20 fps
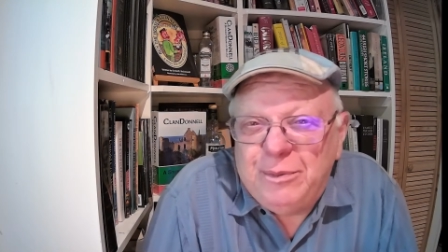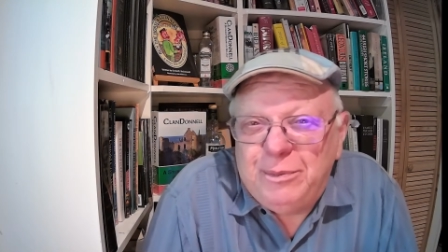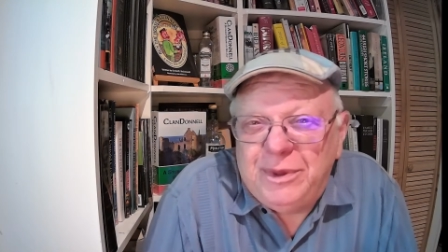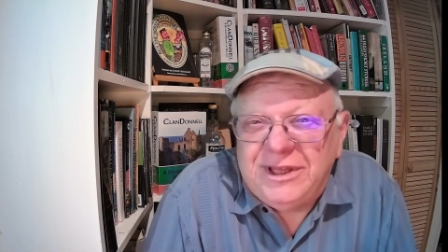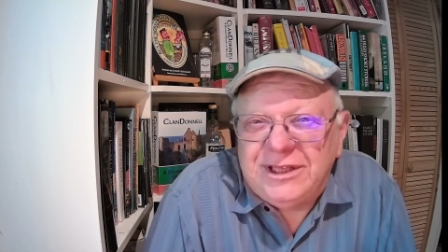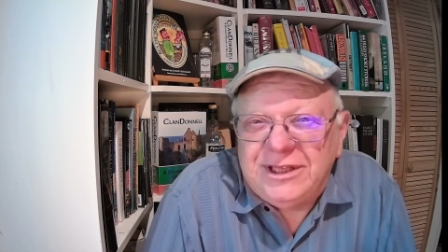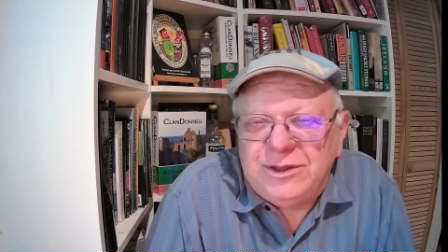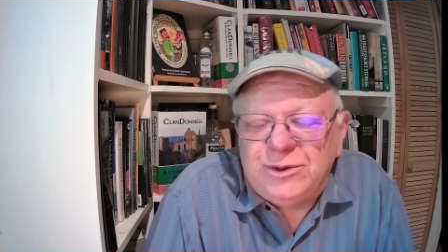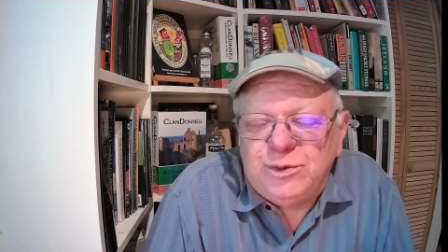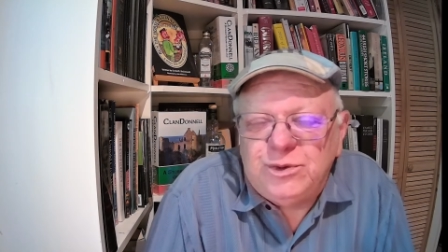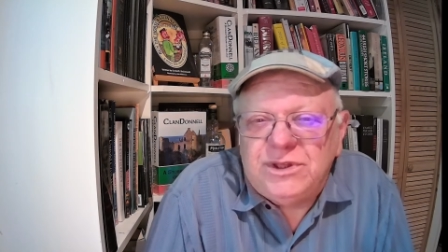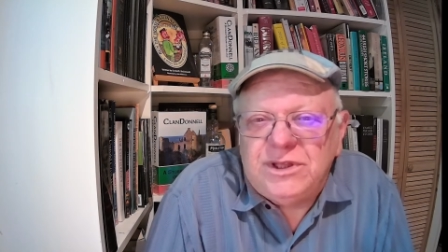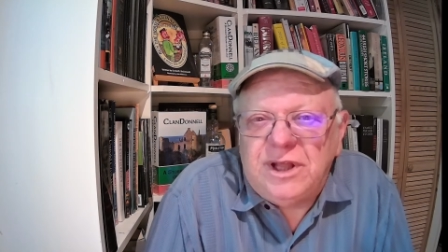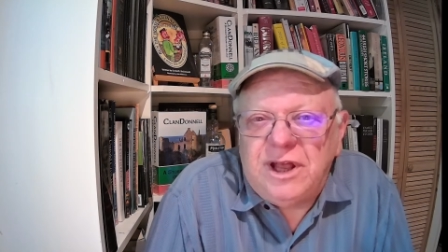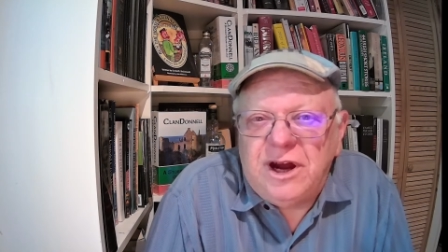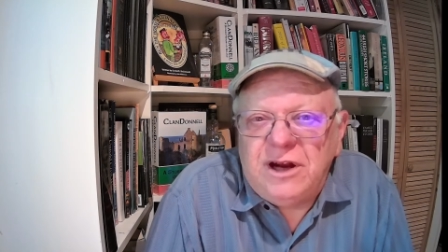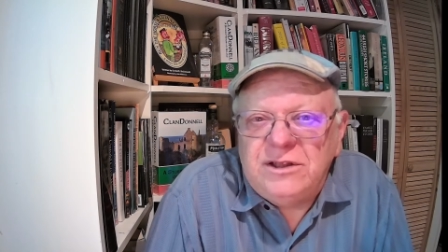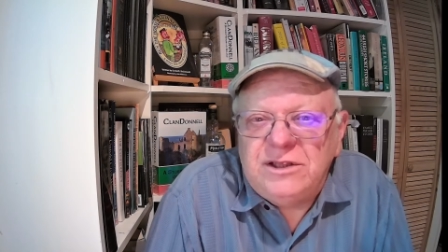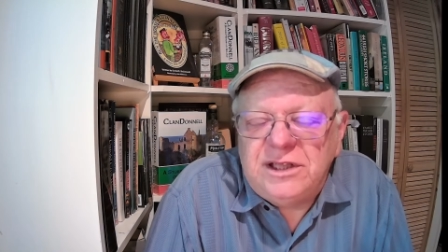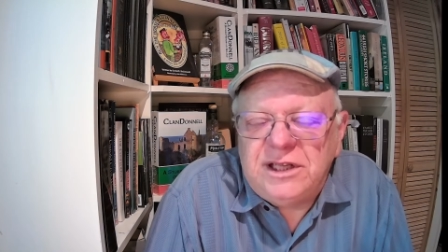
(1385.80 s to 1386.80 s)
But this was
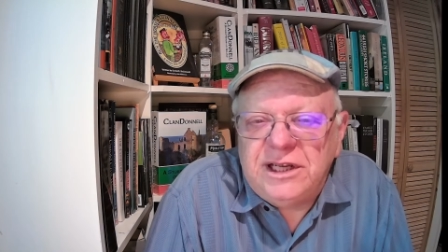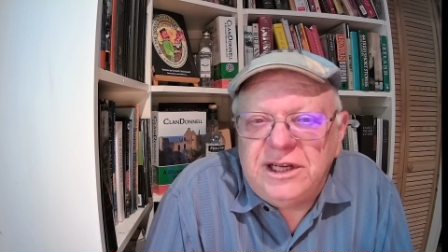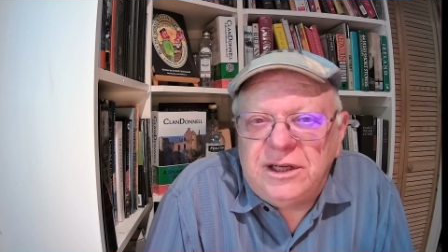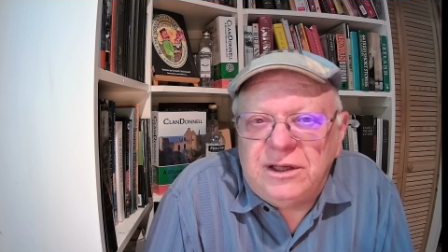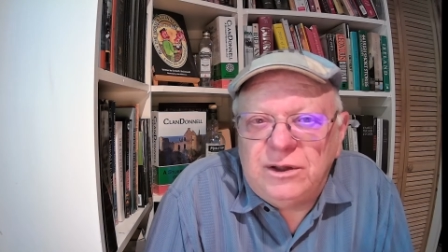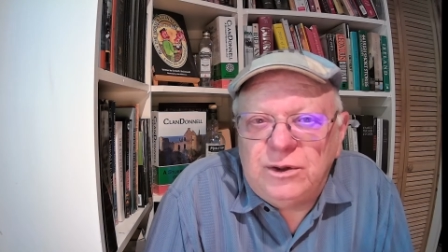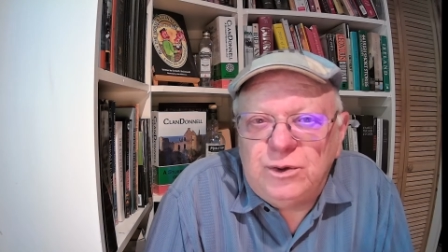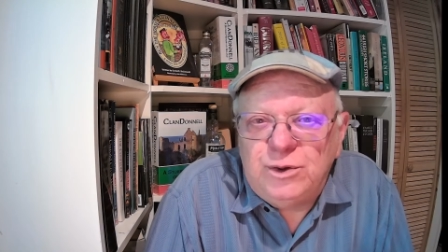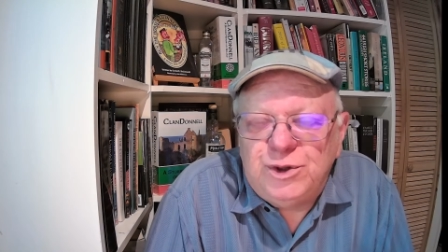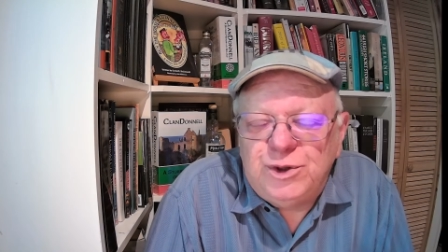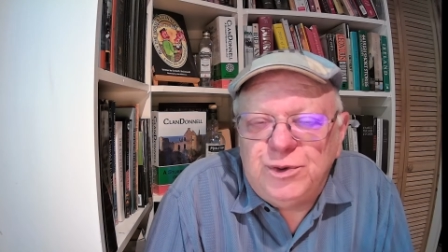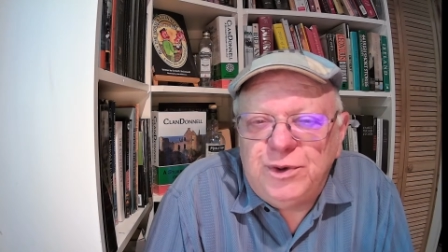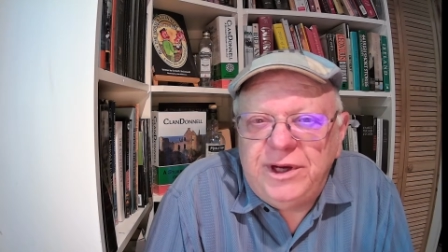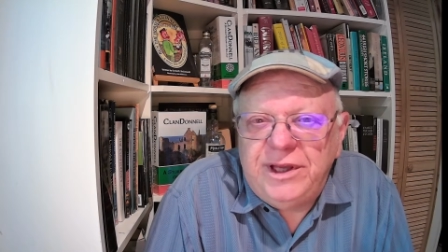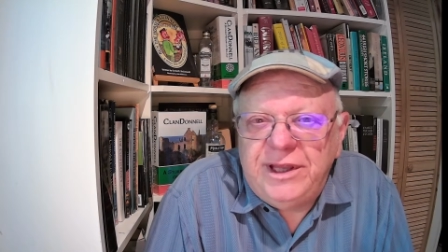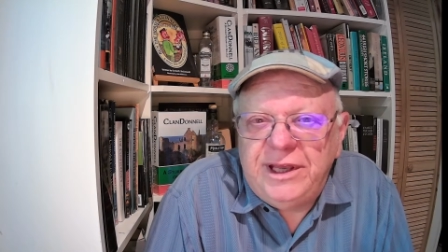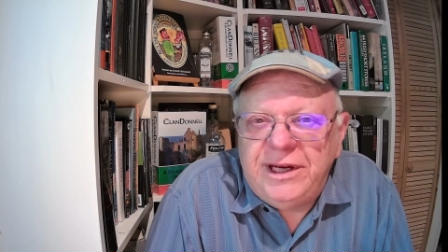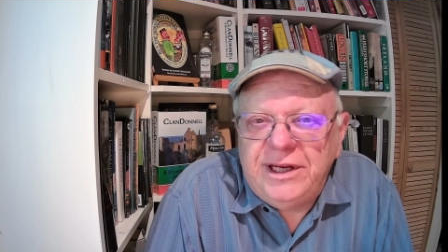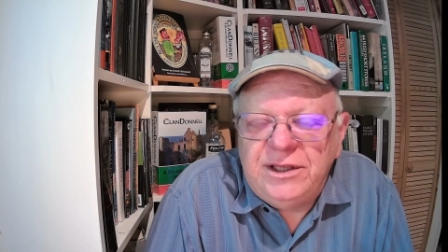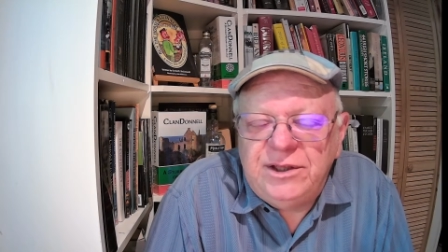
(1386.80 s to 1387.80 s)
largely
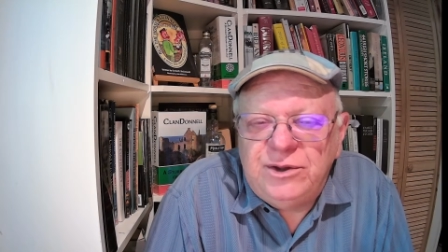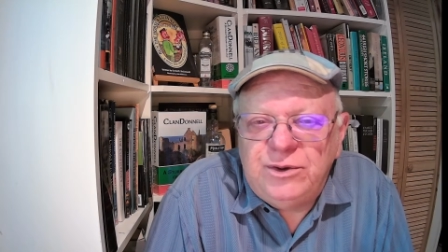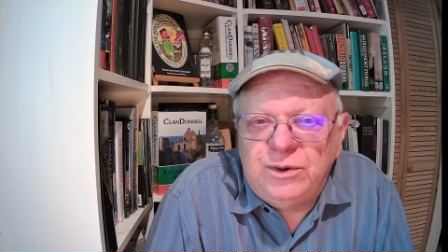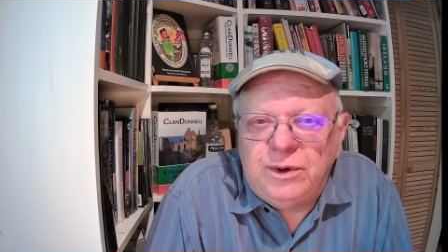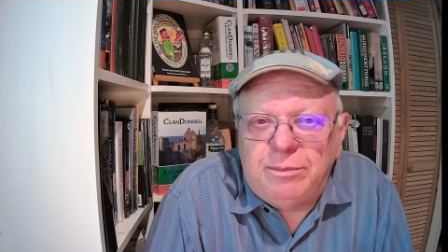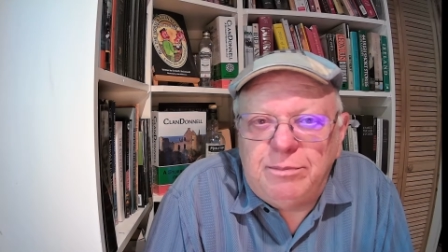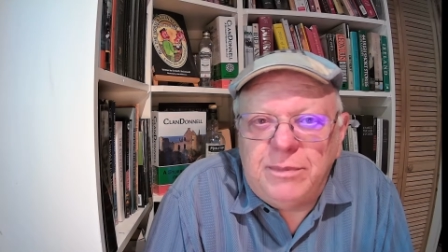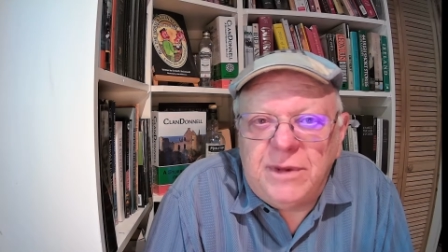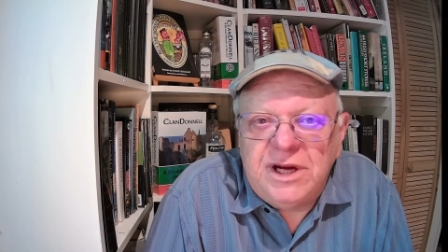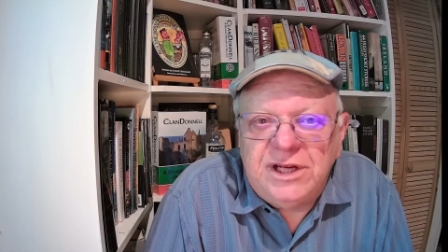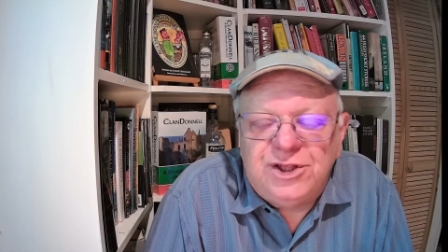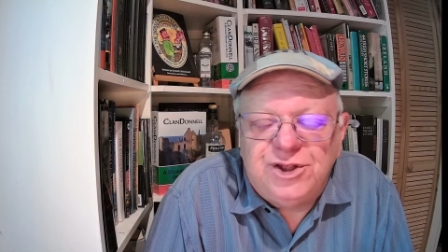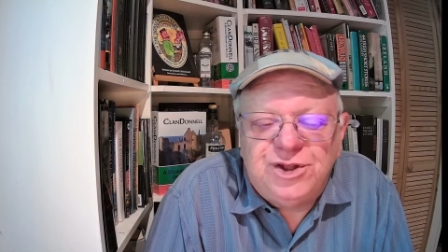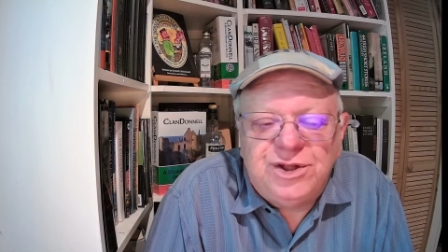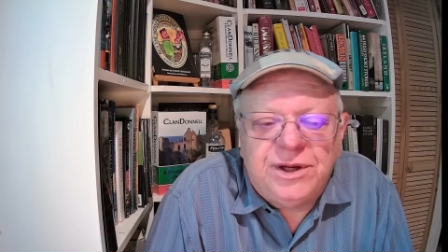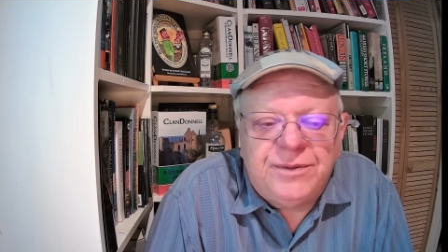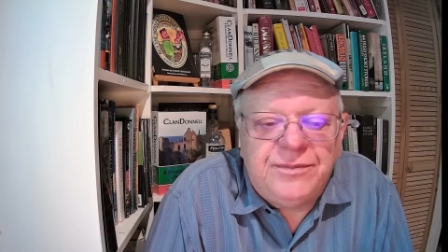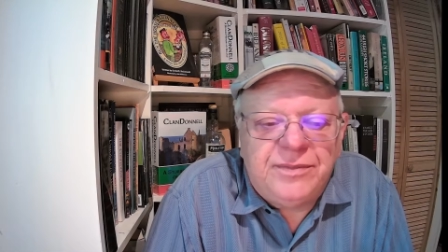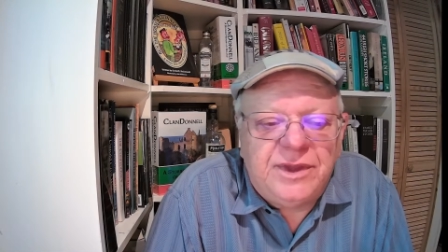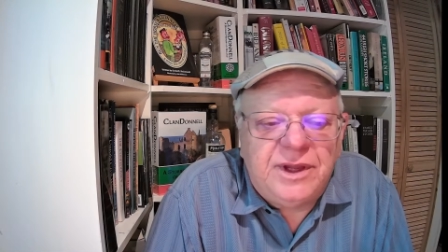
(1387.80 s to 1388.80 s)
illusory. They didn't do it
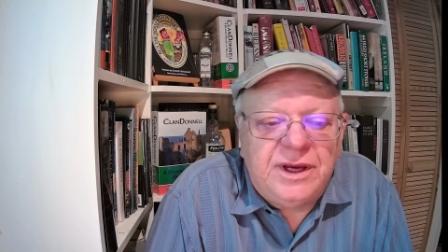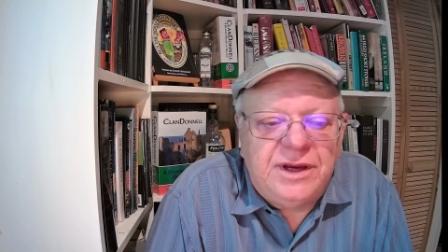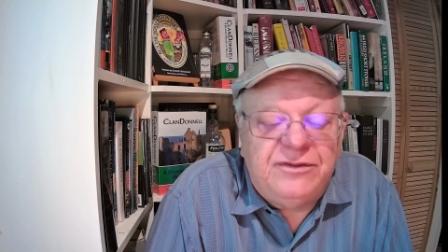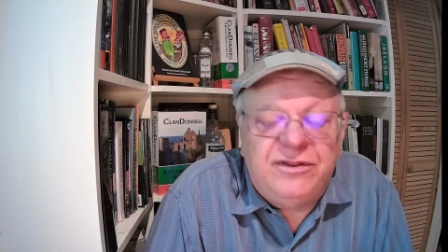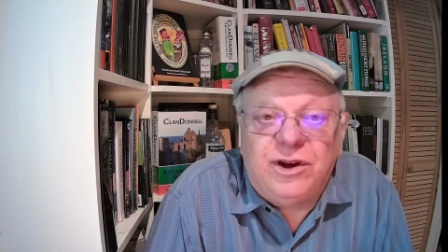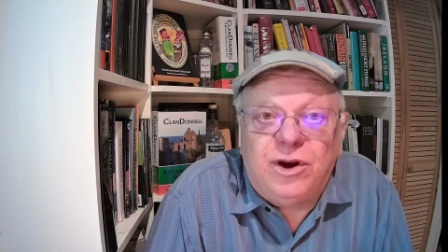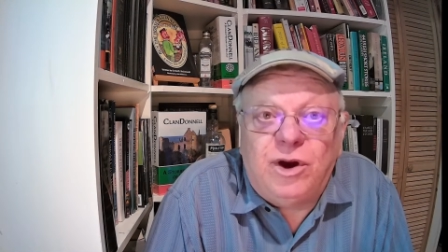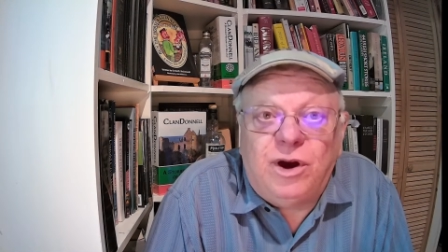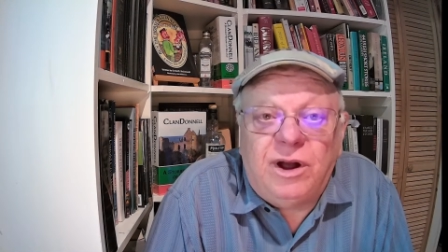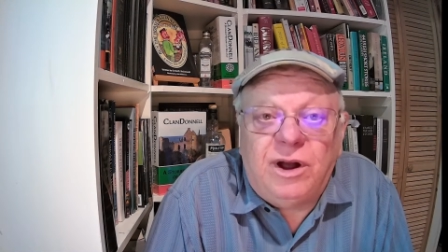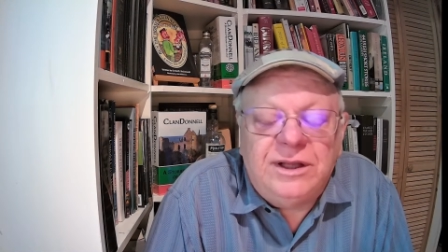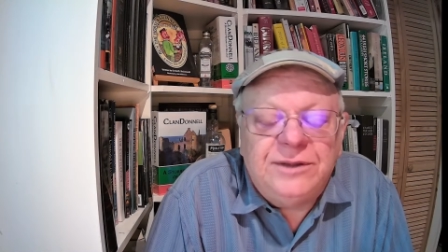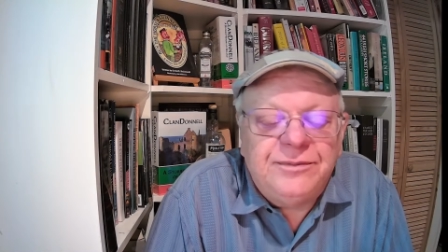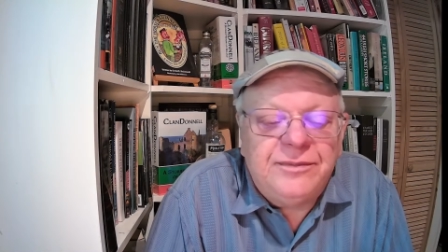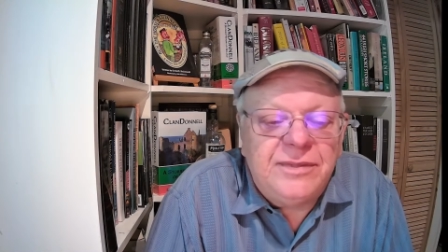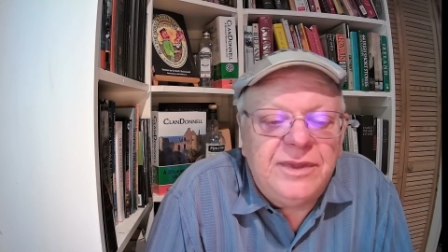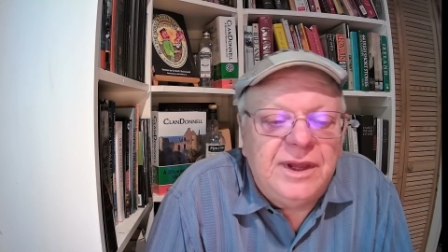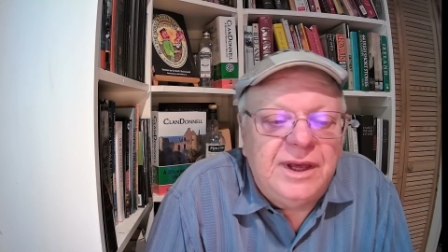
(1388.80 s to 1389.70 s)
much, if at all.